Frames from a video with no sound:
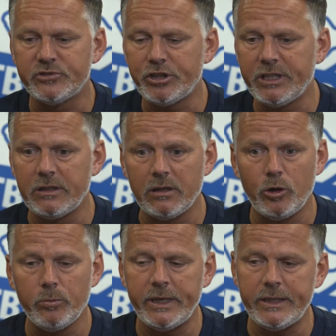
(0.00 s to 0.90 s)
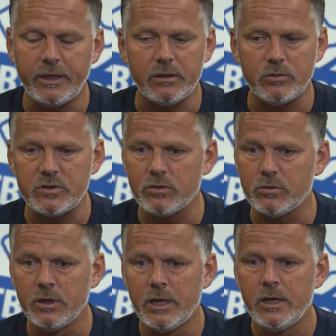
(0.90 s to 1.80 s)
training a little bit, you can
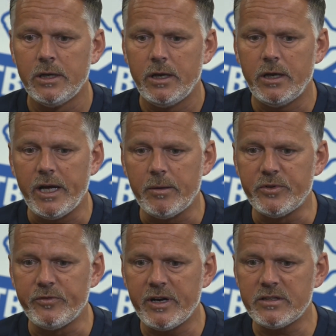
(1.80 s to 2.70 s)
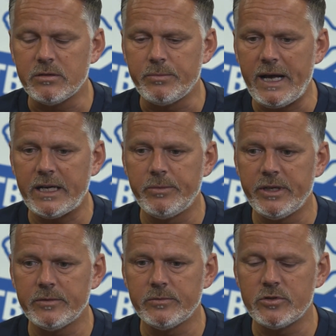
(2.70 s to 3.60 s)
also reverse it back a
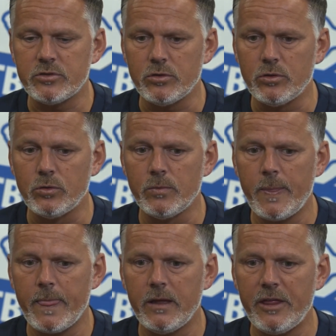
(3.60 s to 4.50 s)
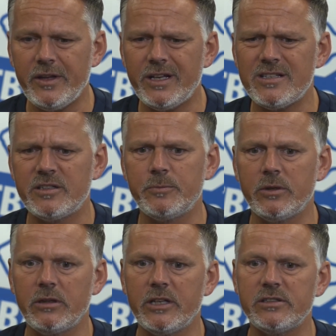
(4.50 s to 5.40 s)
bit. So I think it's just
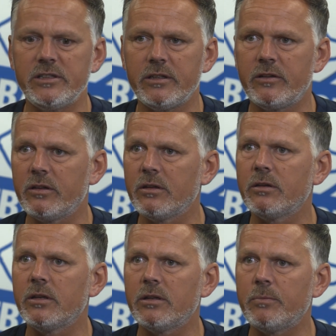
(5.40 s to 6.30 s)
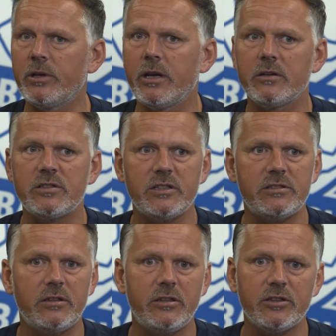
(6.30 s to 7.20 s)
about listening to the players,
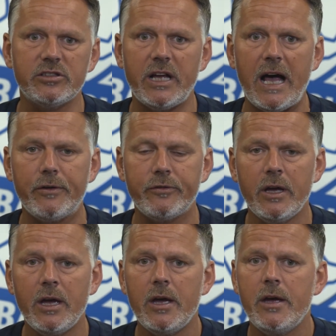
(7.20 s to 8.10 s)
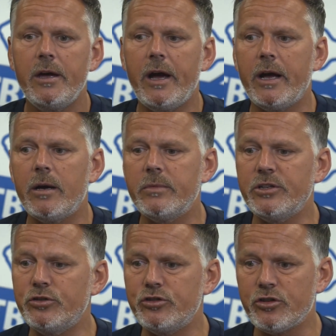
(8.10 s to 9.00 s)
listening to your staff,
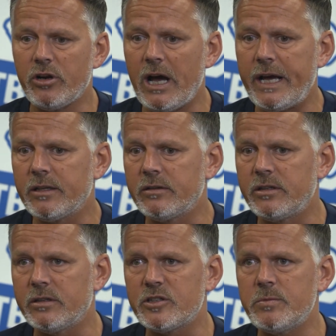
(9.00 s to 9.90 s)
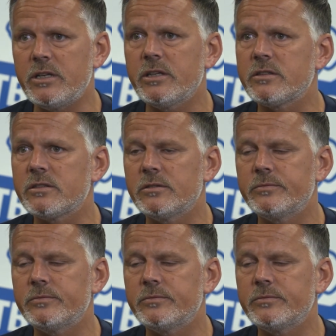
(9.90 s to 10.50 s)
and using your eye and your experience.